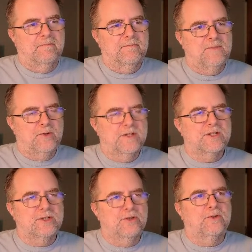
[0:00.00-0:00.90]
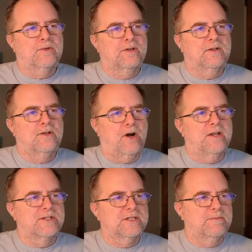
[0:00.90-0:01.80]
You can still cause
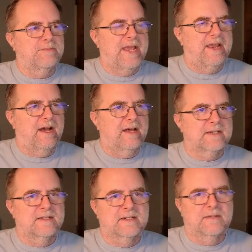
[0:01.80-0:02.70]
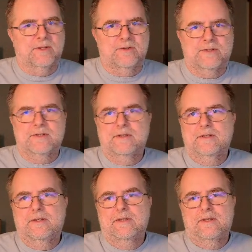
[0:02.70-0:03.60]
some chaos, as some of those
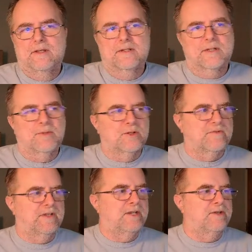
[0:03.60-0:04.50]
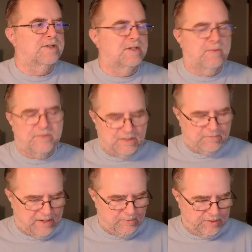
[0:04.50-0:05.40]
videos that we've seen
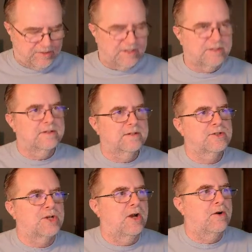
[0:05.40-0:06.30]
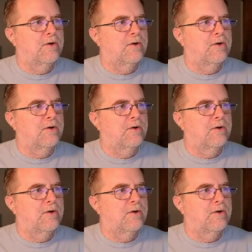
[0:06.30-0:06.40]
made with this show.